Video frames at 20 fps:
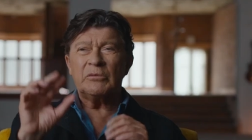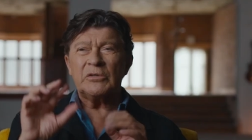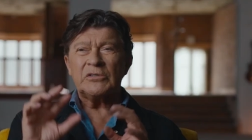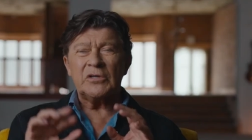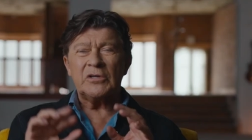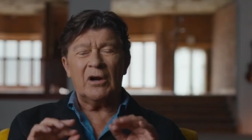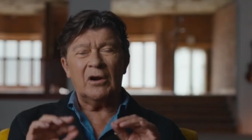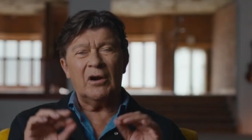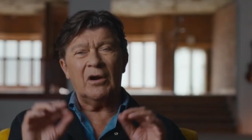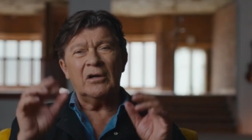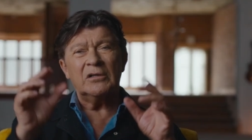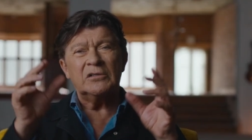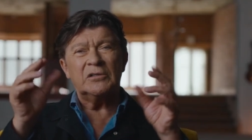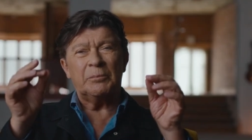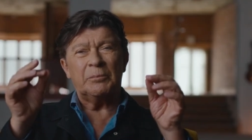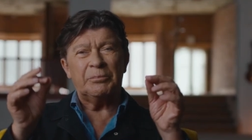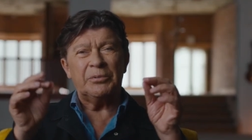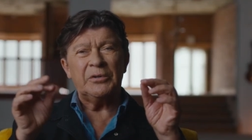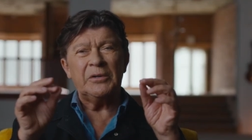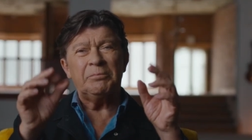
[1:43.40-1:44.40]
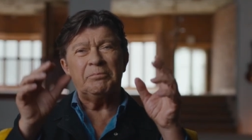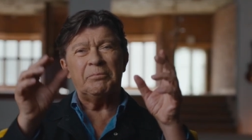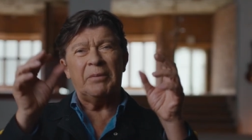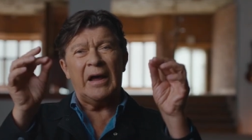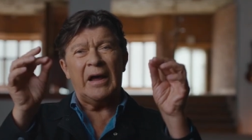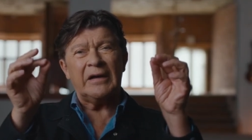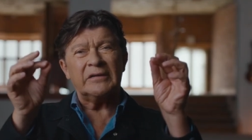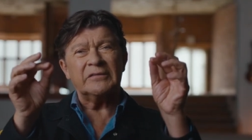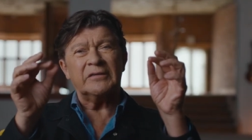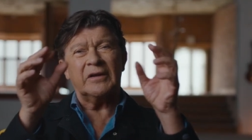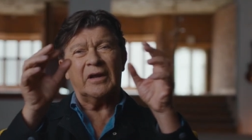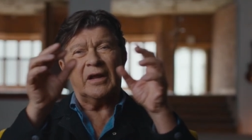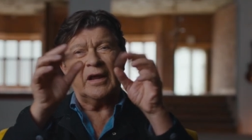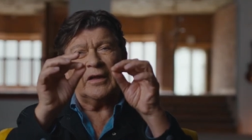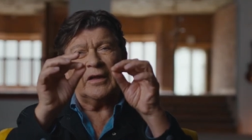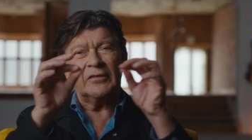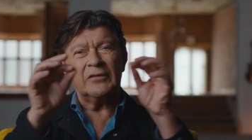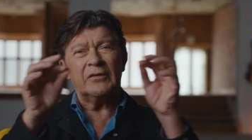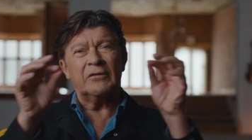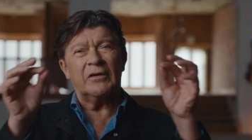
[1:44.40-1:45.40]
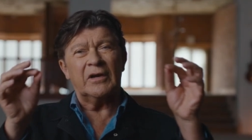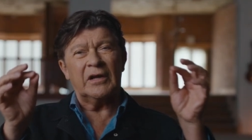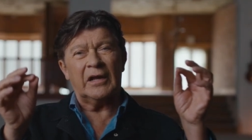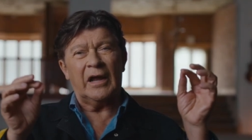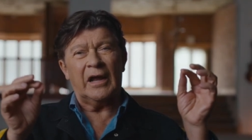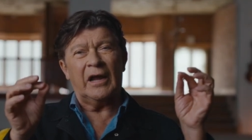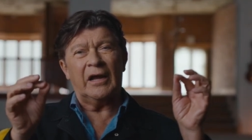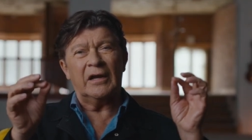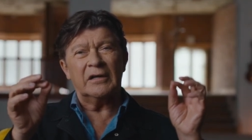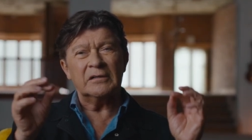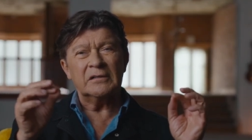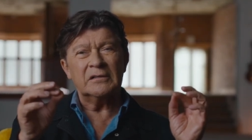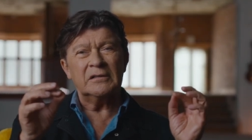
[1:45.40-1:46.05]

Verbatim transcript: was hard to put back together again.